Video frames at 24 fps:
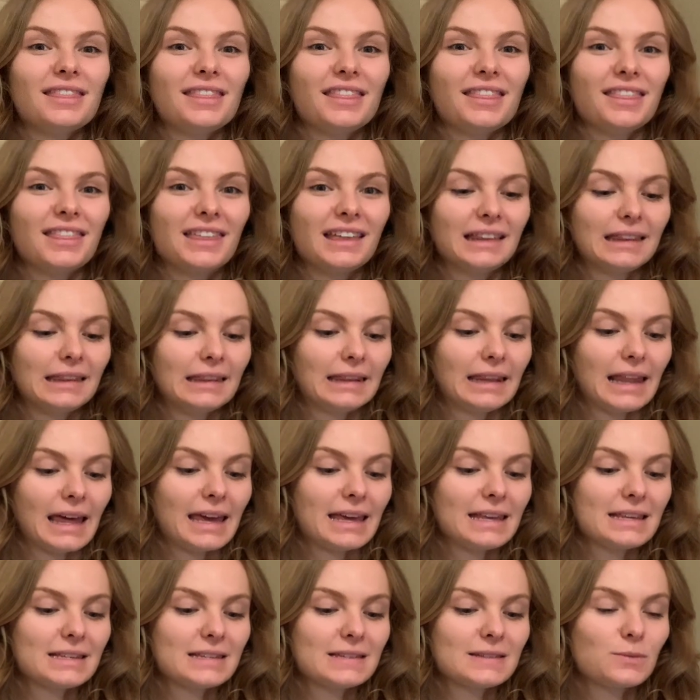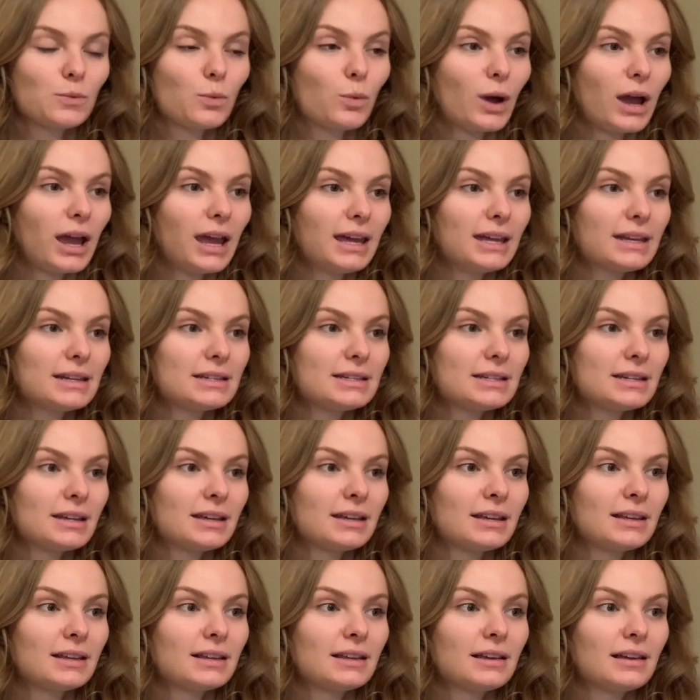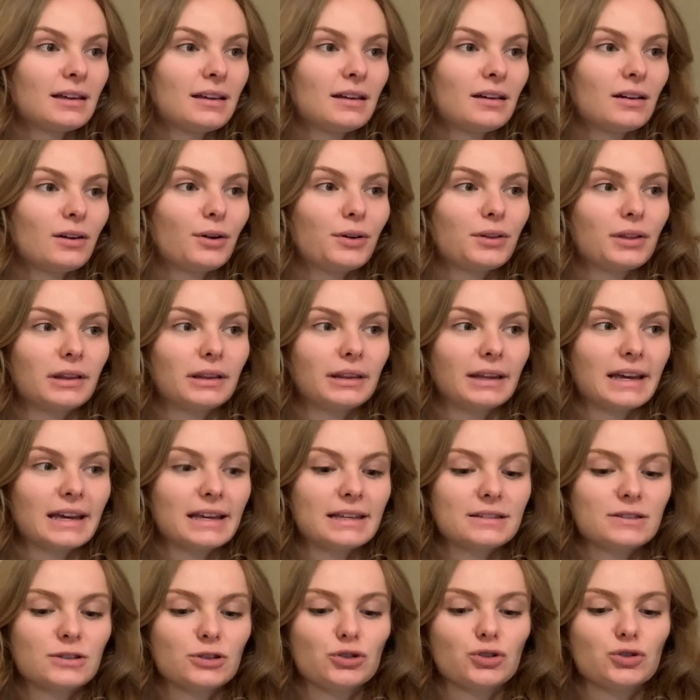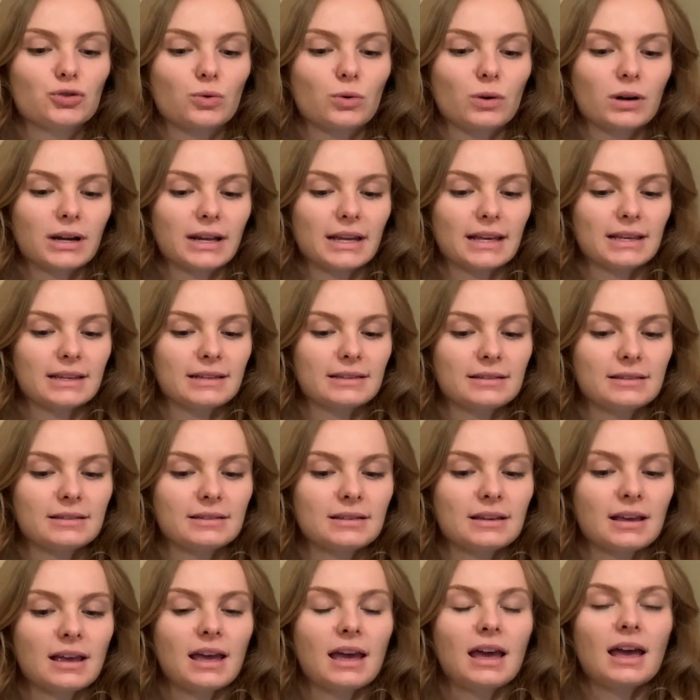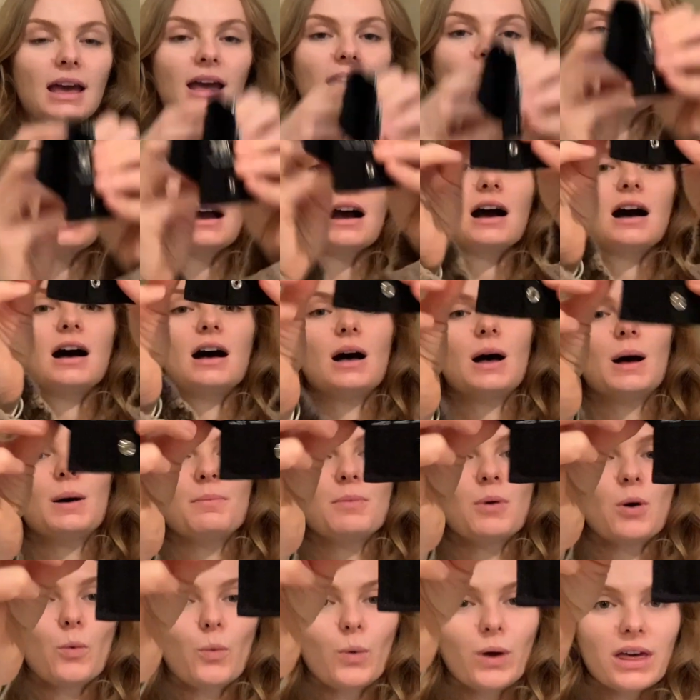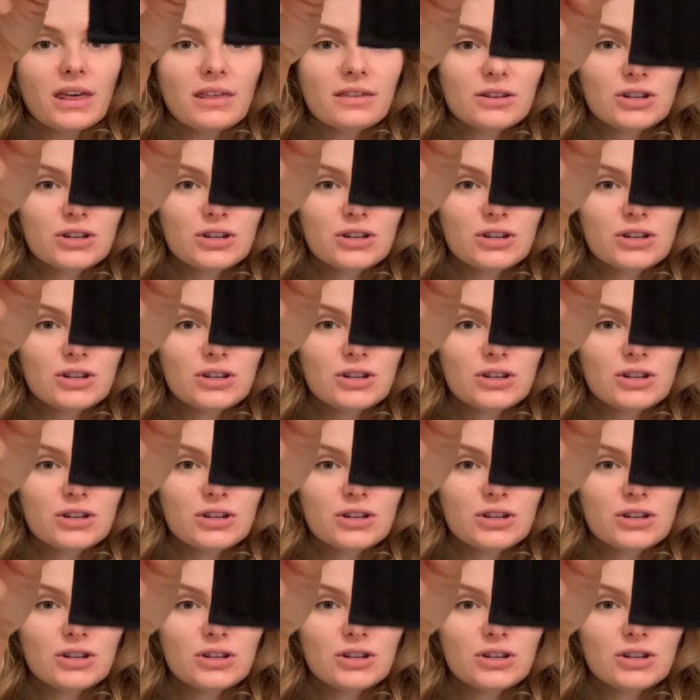the lace weight, or the lace shorties, come with